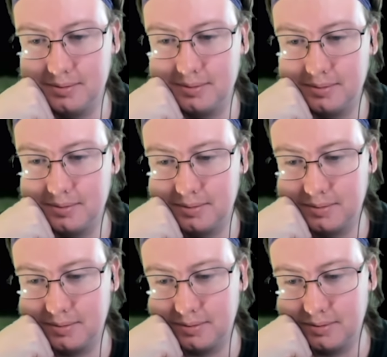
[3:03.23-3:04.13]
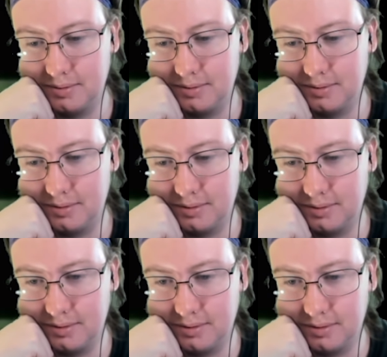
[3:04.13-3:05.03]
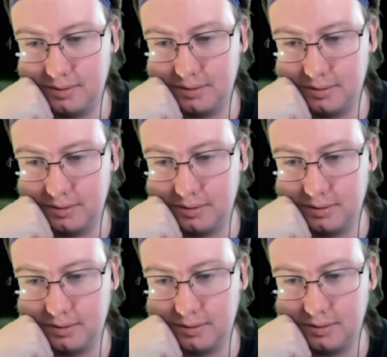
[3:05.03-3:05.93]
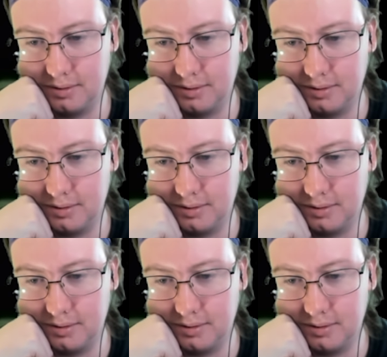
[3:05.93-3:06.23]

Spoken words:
No one is speaking in this clip.